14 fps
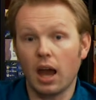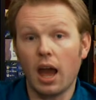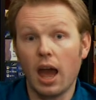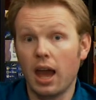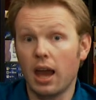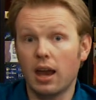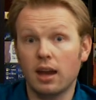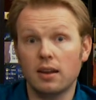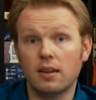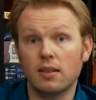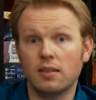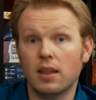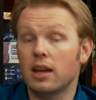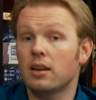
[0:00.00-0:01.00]

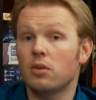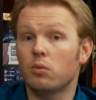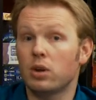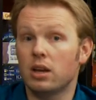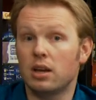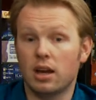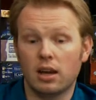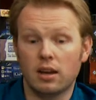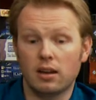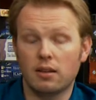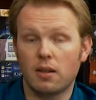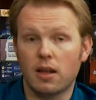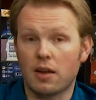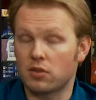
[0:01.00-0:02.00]
And then when,
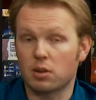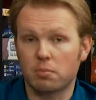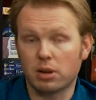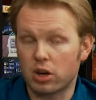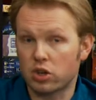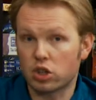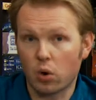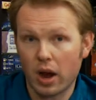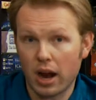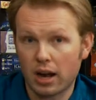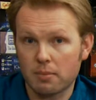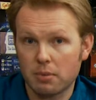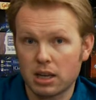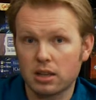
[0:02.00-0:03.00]
after the players go at
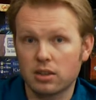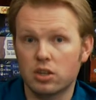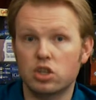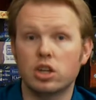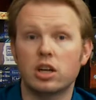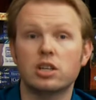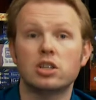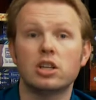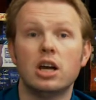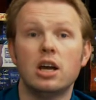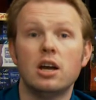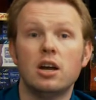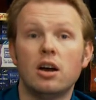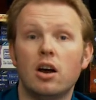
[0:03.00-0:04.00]
it a bit, the judge
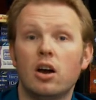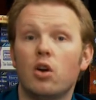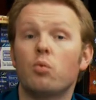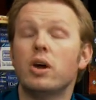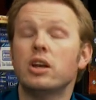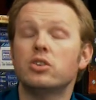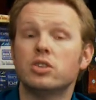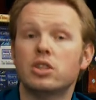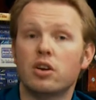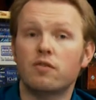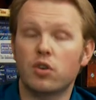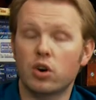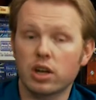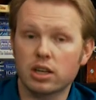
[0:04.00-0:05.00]
renders their
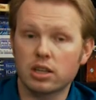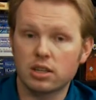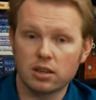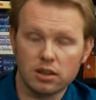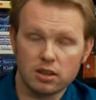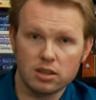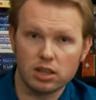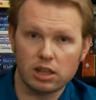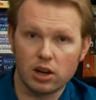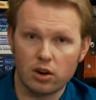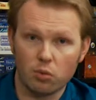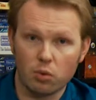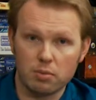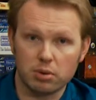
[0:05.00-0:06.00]
verdict,
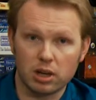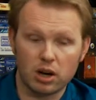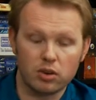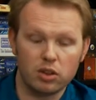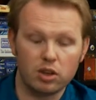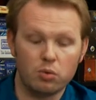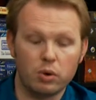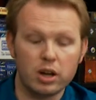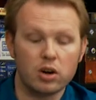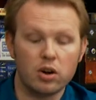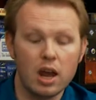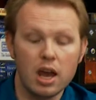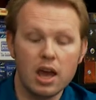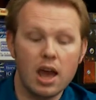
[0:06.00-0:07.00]
declaring one player the
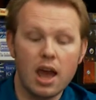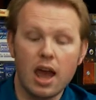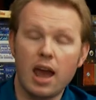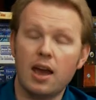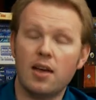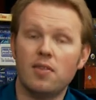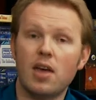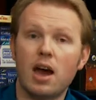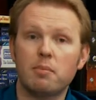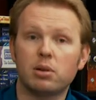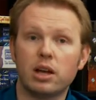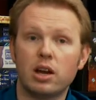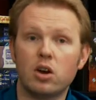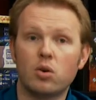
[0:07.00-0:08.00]
winner, and that
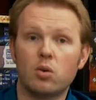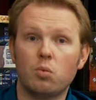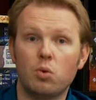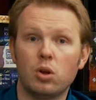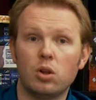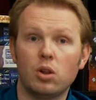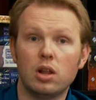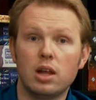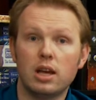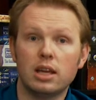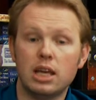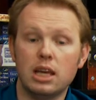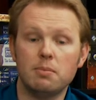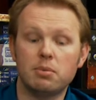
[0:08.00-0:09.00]
player will
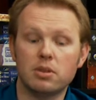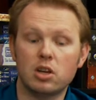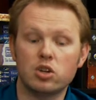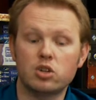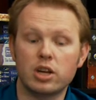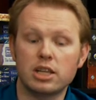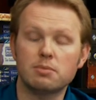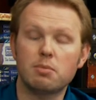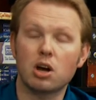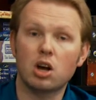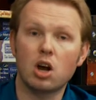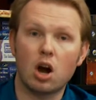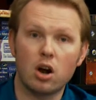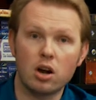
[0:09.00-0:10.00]
keep their transmog
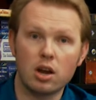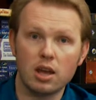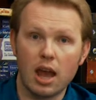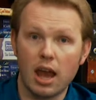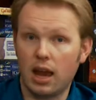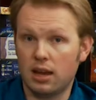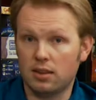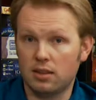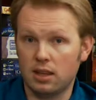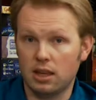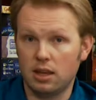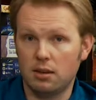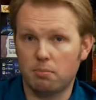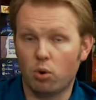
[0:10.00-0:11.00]
card and
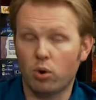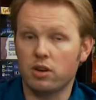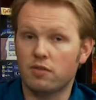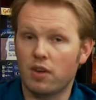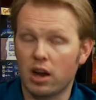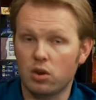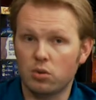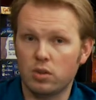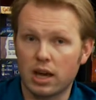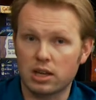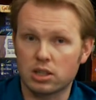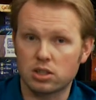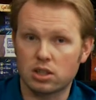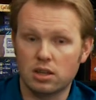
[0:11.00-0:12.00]
the point value that
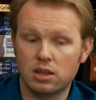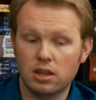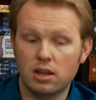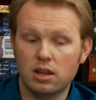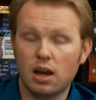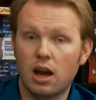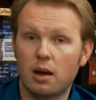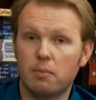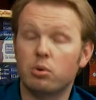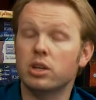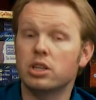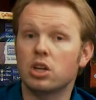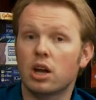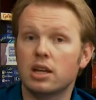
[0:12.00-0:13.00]
is
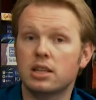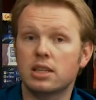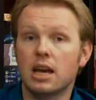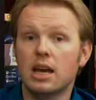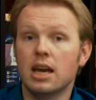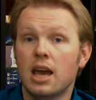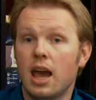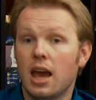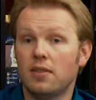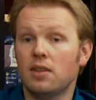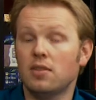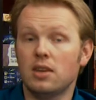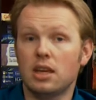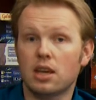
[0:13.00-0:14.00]
printed on it, and
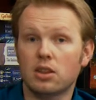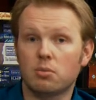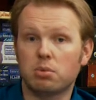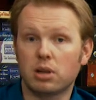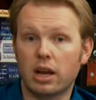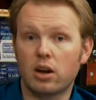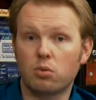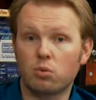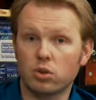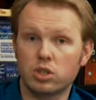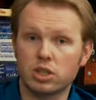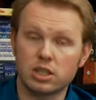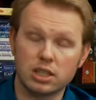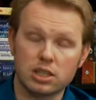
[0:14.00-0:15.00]
then the other player will
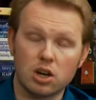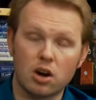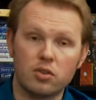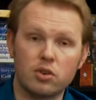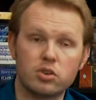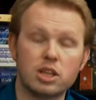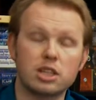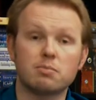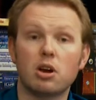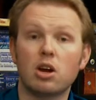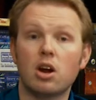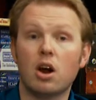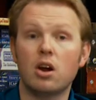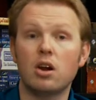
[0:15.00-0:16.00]
just discard their transmog
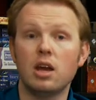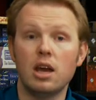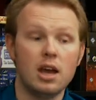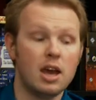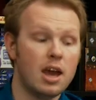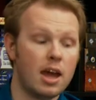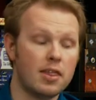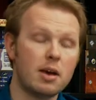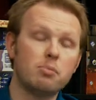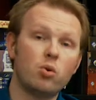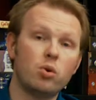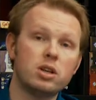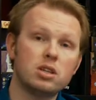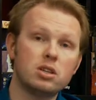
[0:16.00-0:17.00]
card. At that
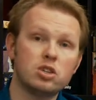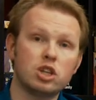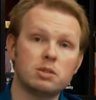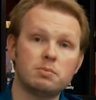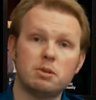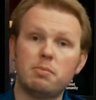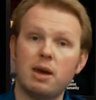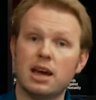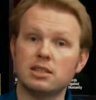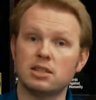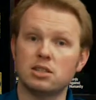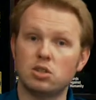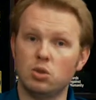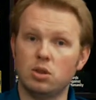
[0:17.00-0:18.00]
point, judgment
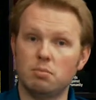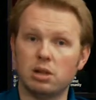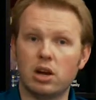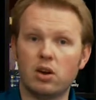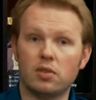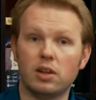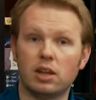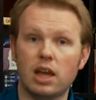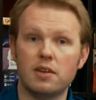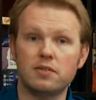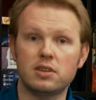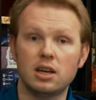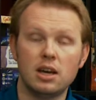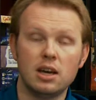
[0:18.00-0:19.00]
passes to the player on the
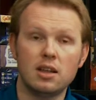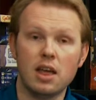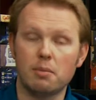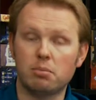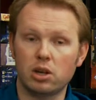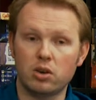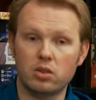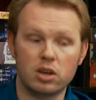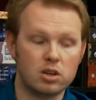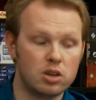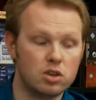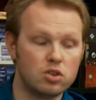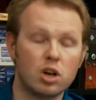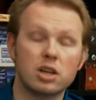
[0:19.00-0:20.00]
left. That player
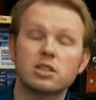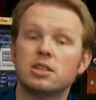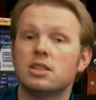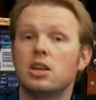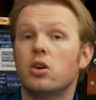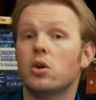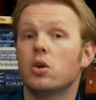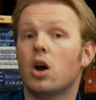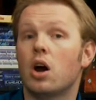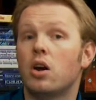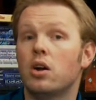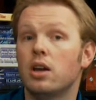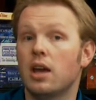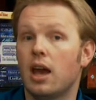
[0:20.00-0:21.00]
then draws a scenario
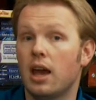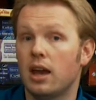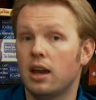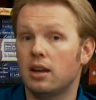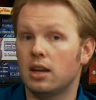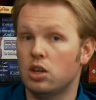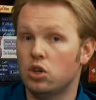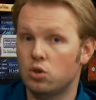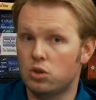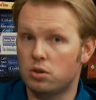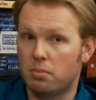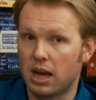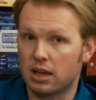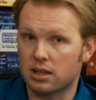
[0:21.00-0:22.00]
card and a new
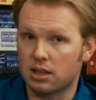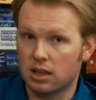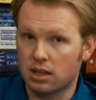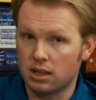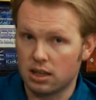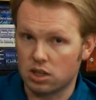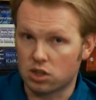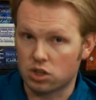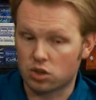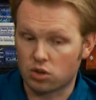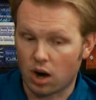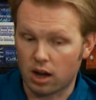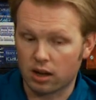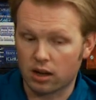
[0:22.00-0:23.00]
debate is
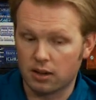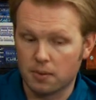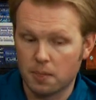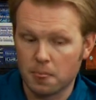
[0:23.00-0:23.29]
struck.